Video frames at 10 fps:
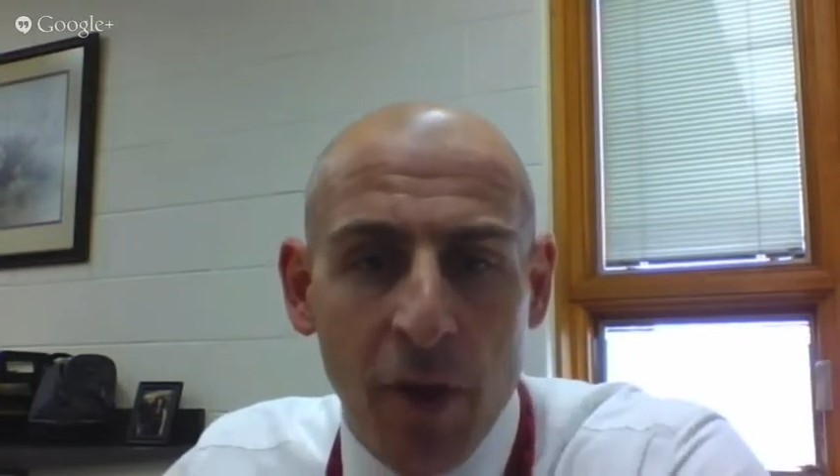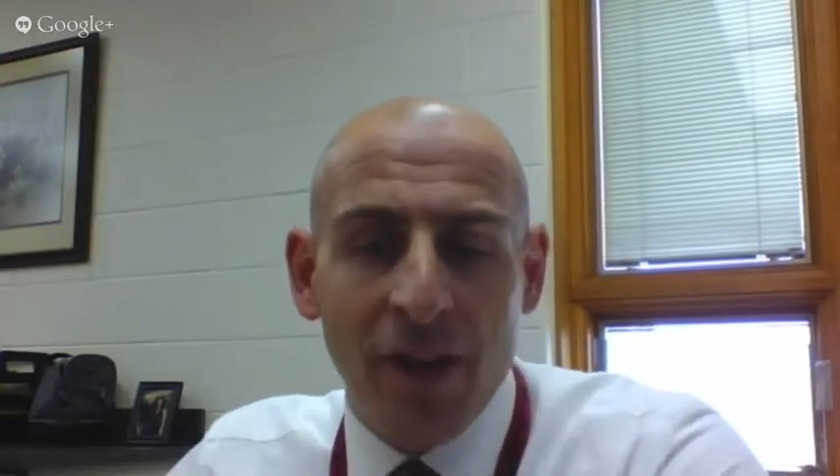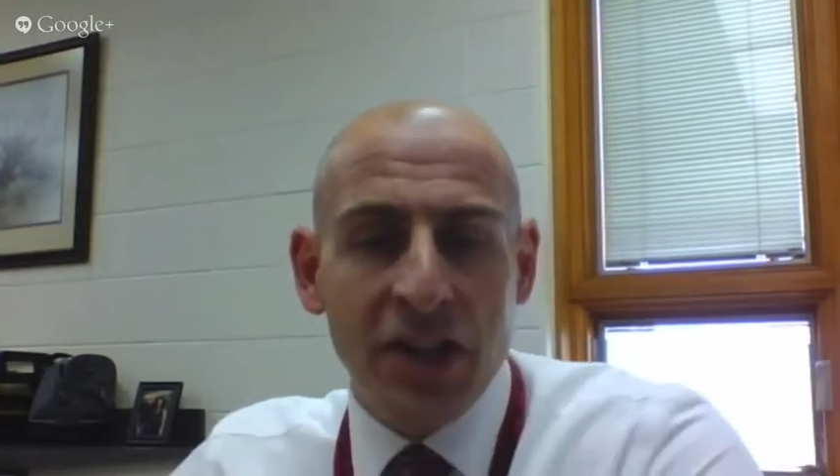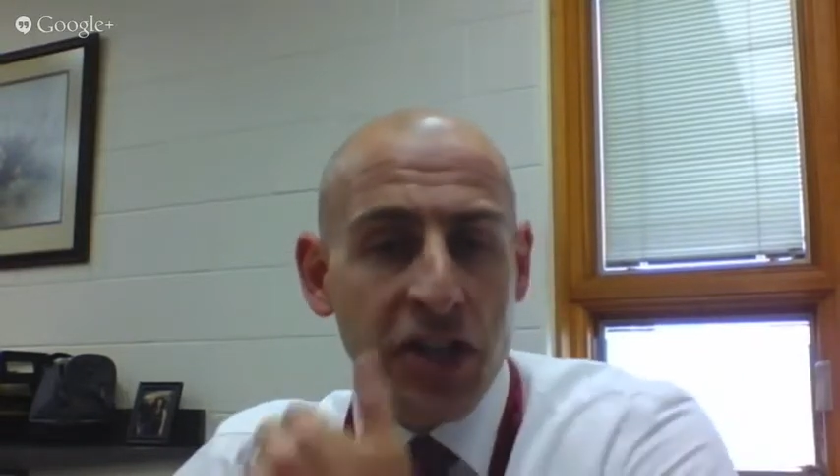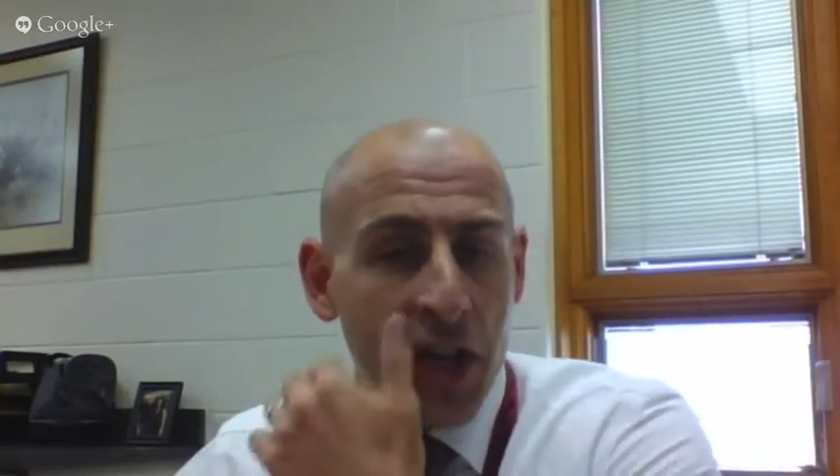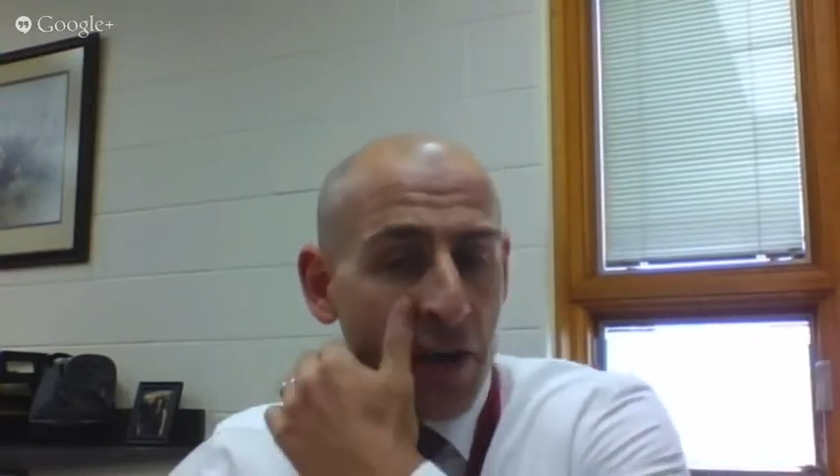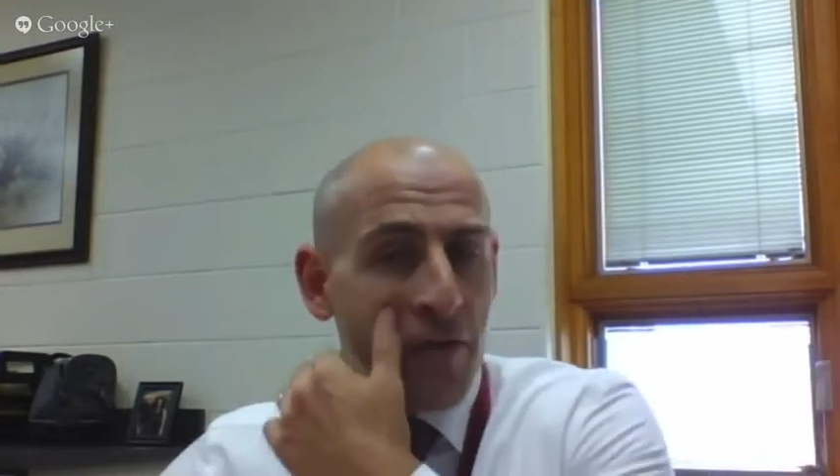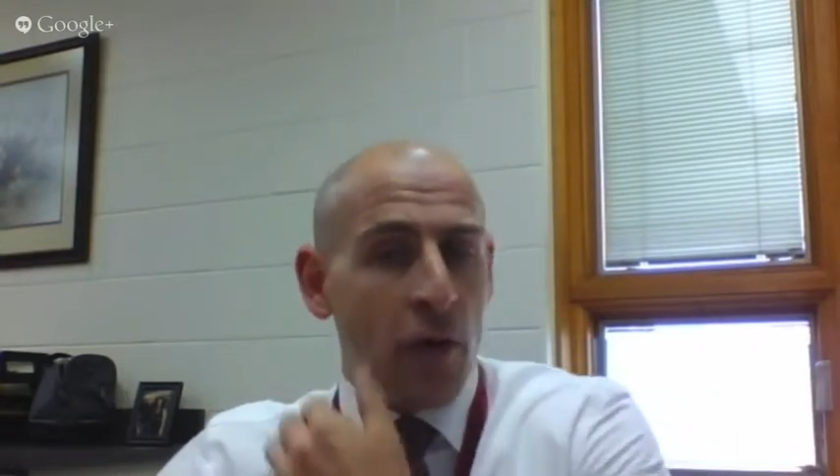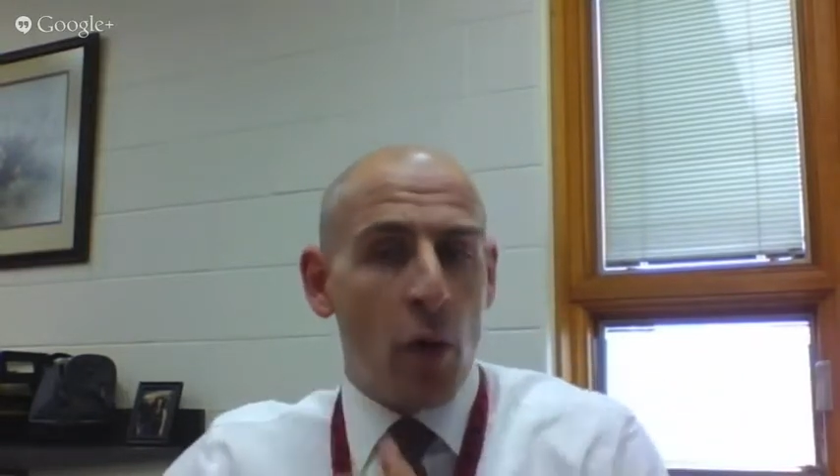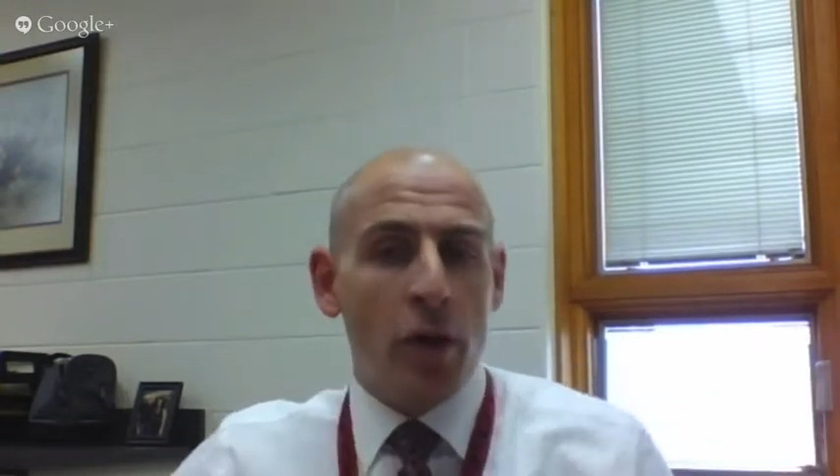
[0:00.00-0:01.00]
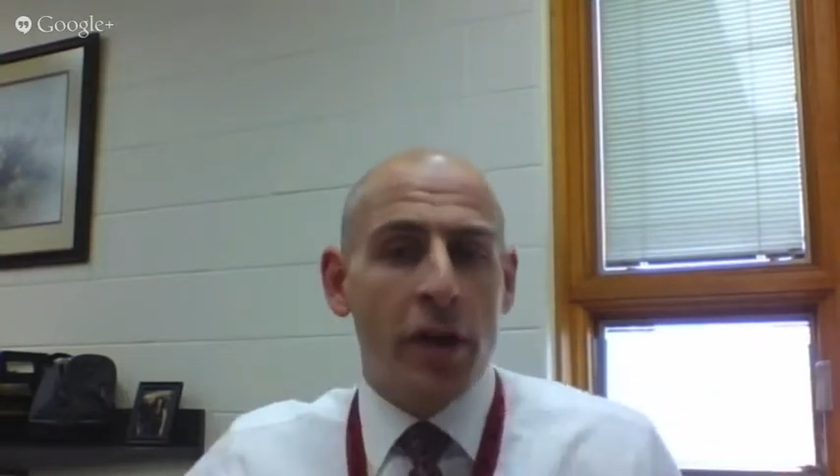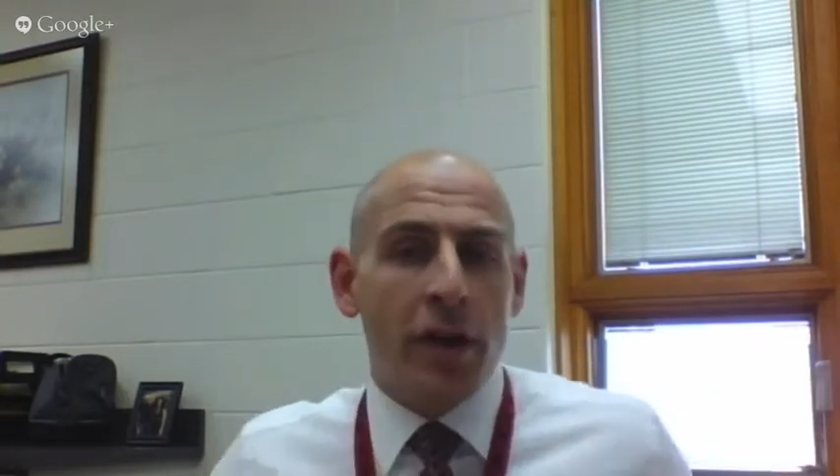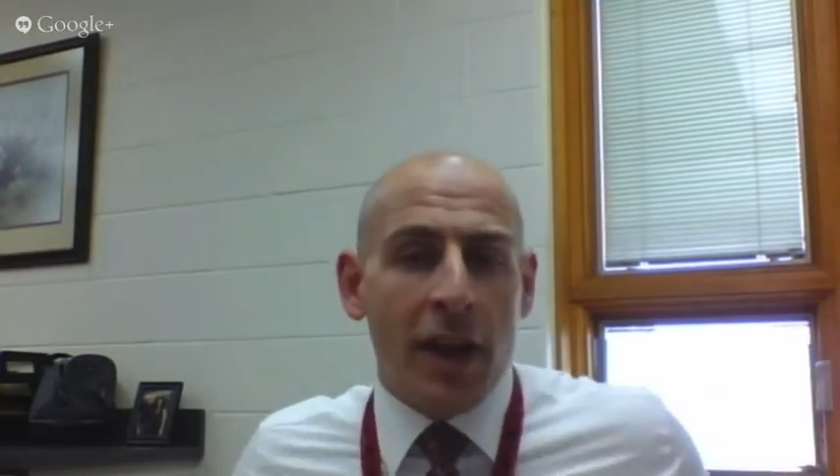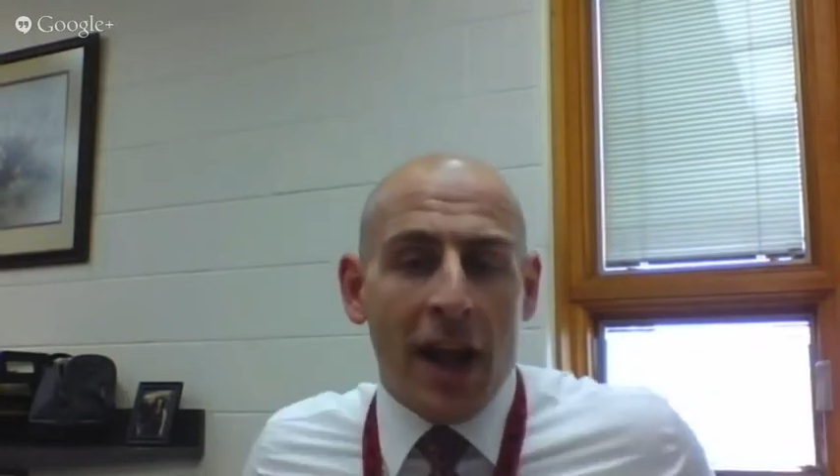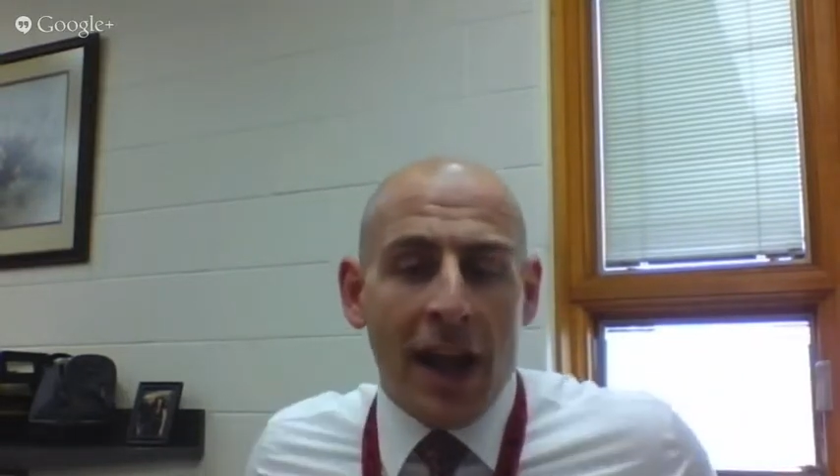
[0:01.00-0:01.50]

of a shared folder that I